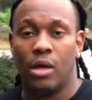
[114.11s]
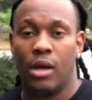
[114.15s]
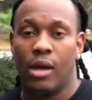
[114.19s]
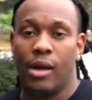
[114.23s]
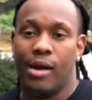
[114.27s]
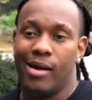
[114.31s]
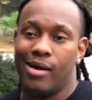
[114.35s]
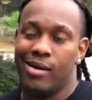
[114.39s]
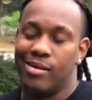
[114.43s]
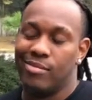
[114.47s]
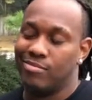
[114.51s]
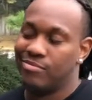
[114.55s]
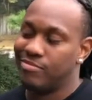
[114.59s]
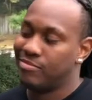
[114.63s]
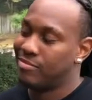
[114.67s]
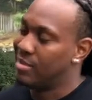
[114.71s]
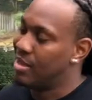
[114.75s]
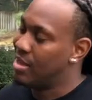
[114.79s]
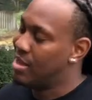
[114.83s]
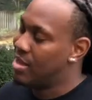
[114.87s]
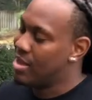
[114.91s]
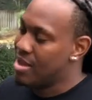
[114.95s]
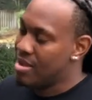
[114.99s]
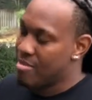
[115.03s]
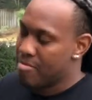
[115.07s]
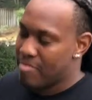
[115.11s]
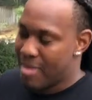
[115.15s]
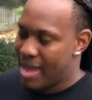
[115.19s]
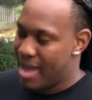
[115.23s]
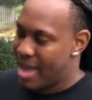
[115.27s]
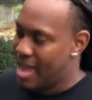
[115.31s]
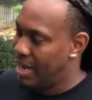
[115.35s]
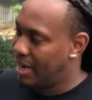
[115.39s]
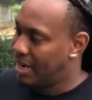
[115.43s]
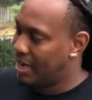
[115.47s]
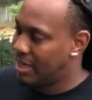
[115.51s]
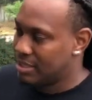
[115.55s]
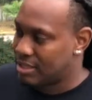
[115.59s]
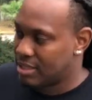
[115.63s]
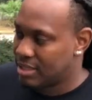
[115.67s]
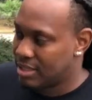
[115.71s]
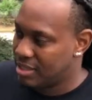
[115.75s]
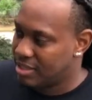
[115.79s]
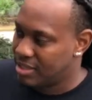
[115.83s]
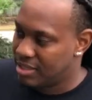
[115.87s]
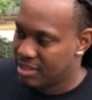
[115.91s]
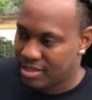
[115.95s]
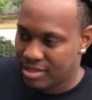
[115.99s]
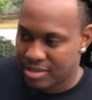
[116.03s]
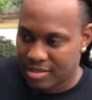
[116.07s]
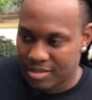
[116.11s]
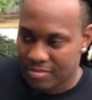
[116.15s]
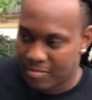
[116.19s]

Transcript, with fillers: Um, man, listen,